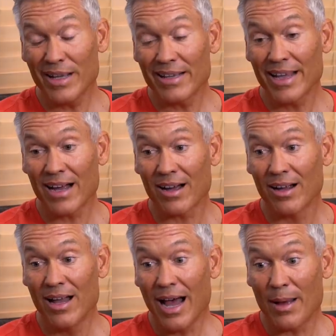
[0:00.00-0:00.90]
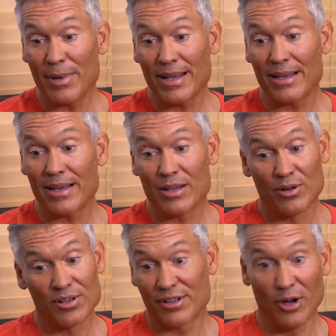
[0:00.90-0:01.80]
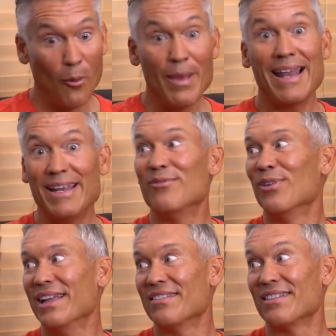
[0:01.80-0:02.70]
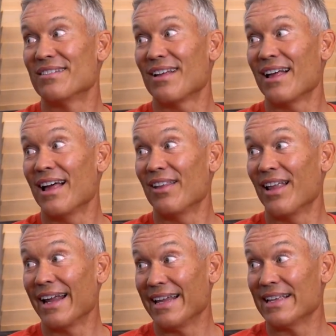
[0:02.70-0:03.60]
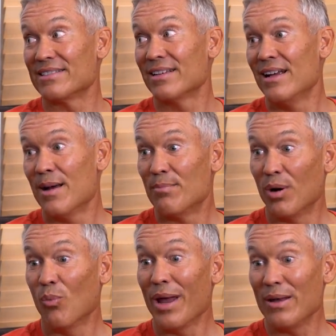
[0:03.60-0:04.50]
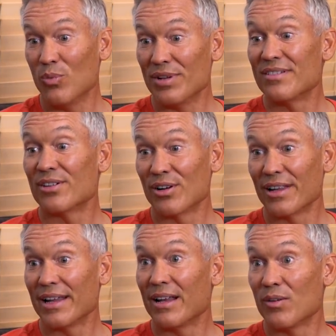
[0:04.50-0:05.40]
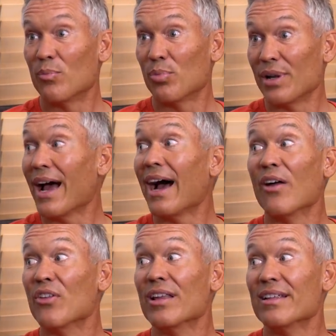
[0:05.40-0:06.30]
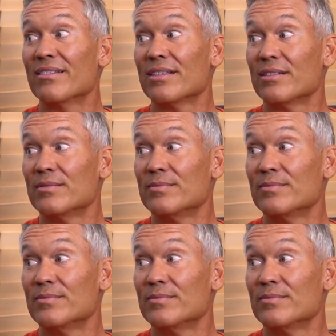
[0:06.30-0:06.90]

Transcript: bit, yeah. I mean, there's so many reasons I, I like it, mm-hmm. but weight was certainly pretty high on the list.